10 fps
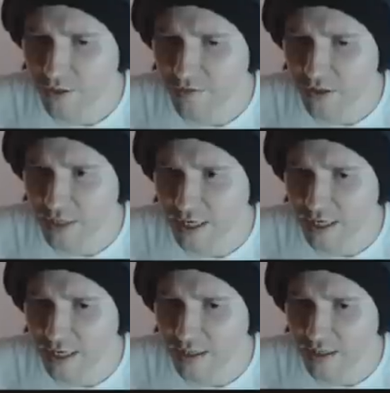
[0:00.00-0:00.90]
use the first aid
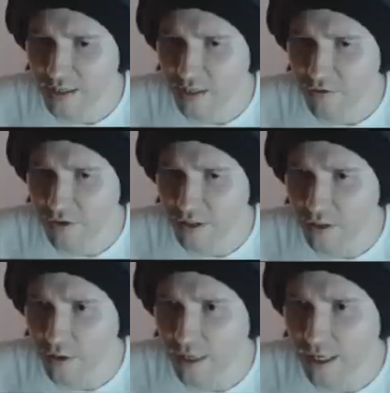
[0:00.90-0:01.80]
kit. This is a
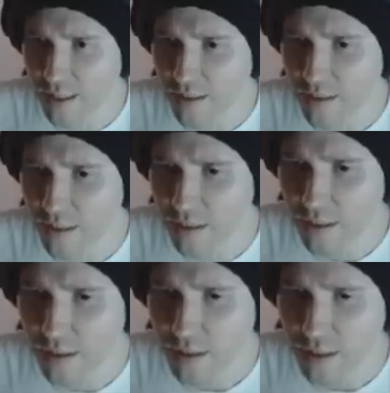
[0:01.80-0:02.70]
crystal, and
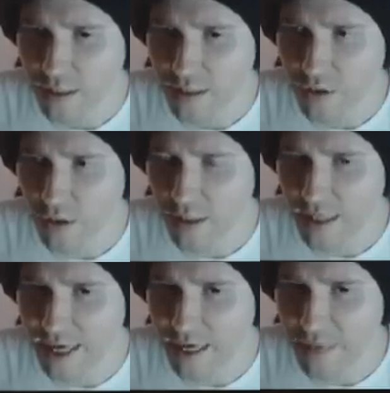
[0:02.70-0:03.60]
it's not
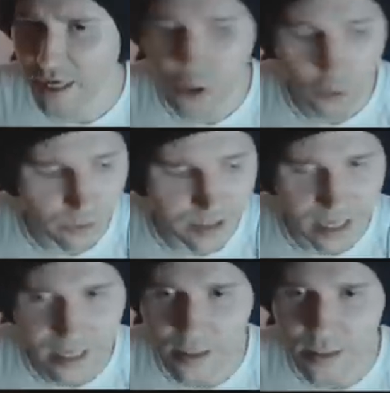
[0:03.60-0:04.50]
letting me use
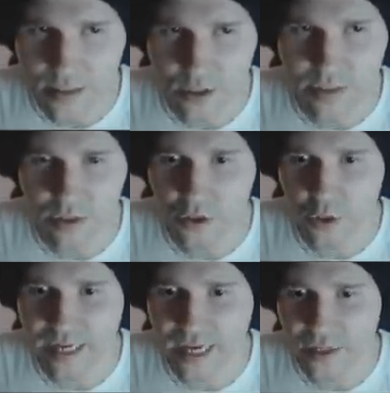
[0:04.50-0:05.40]
this, so it's not doing